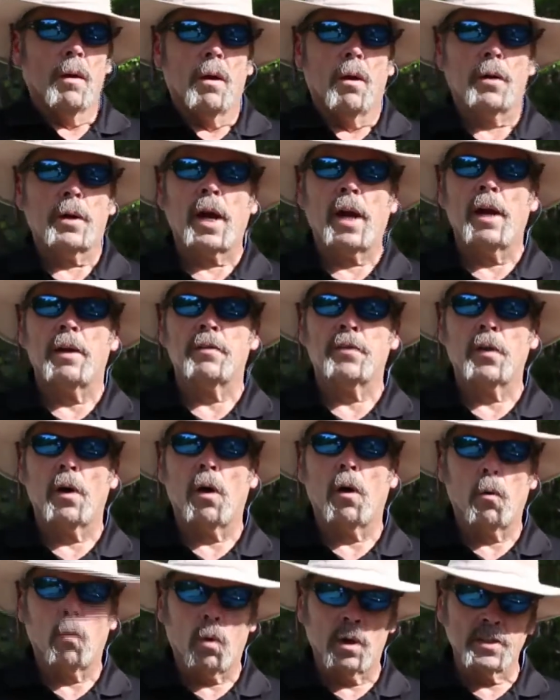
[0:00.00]
Okay,
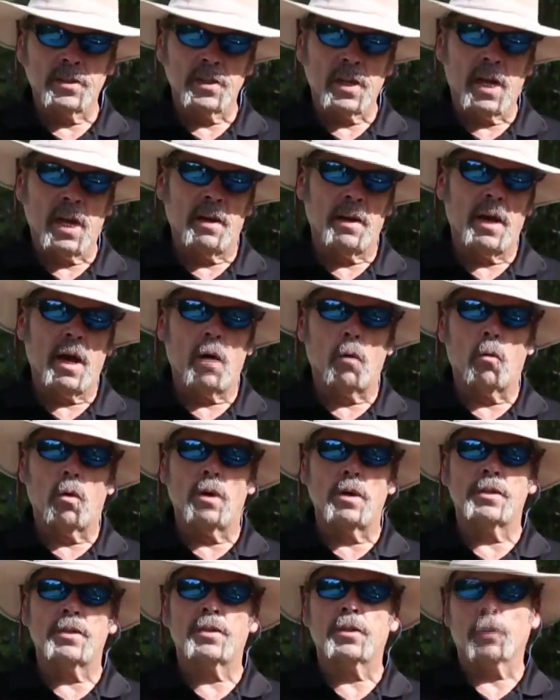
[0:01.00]
so once again, that
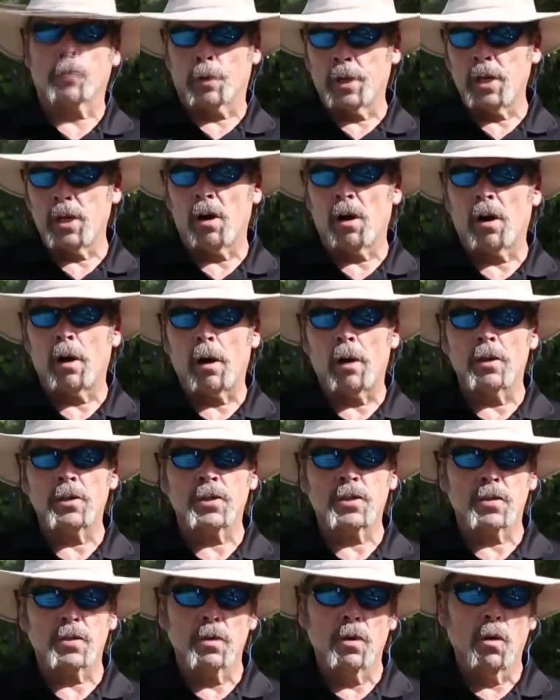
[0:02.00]
was 3
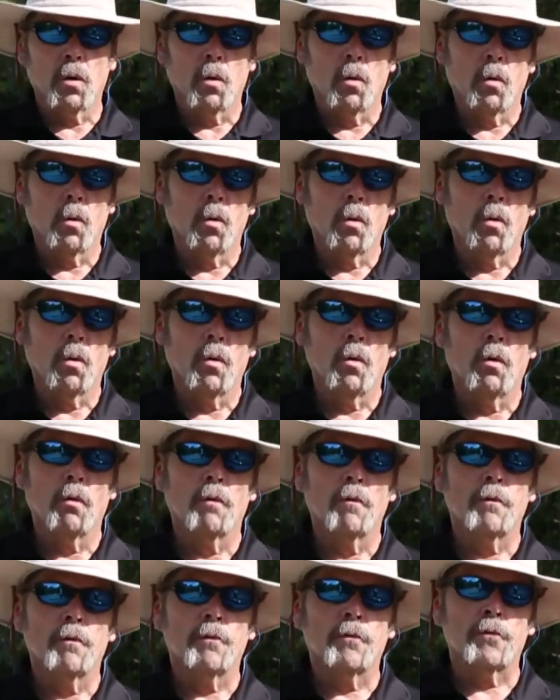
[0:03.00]
yards
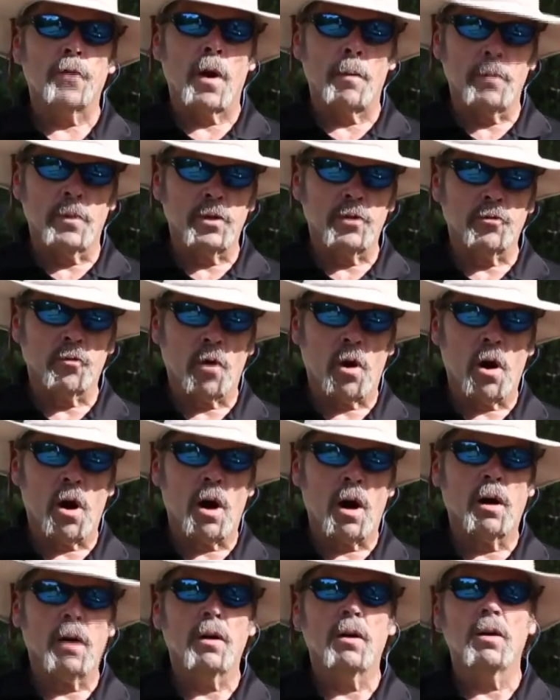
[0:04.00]
from the
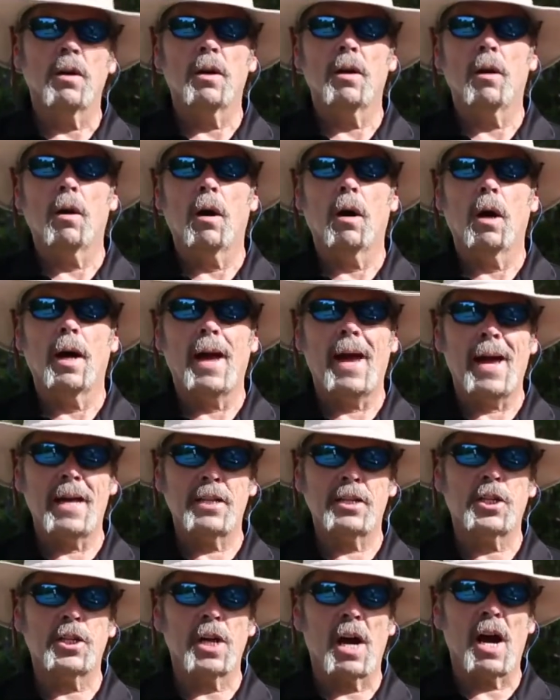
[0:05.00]
draw,
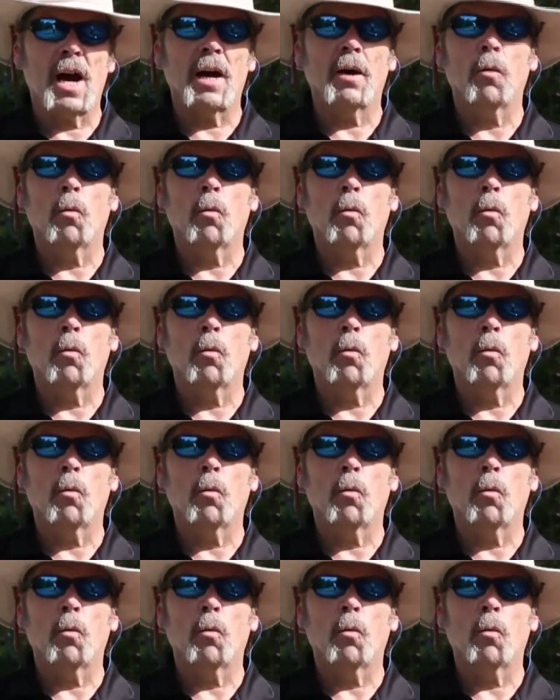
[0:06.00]
headshot,